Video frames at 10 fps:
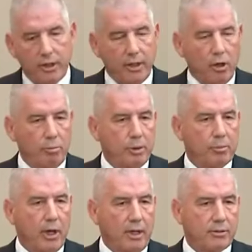a very
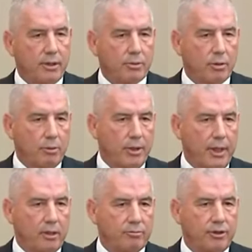open process where
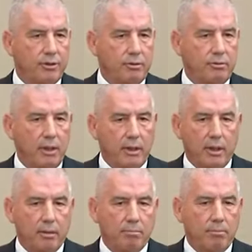we interviewed
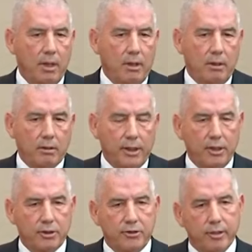
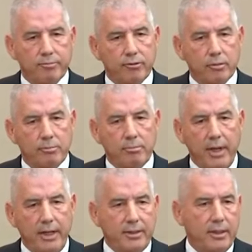leadership from
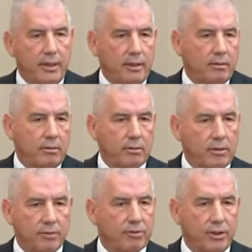18
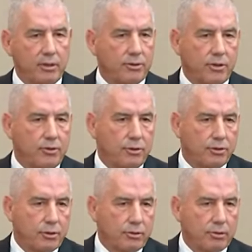different
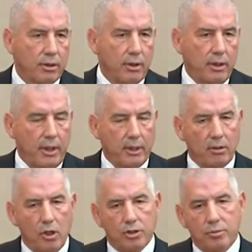institutions,
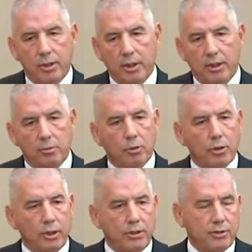and ultimately the
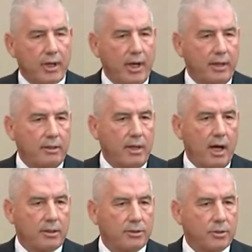board decided
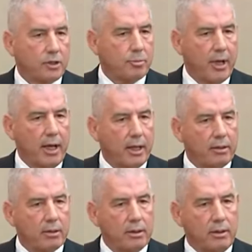not to
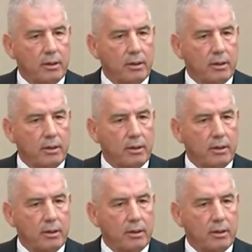expand.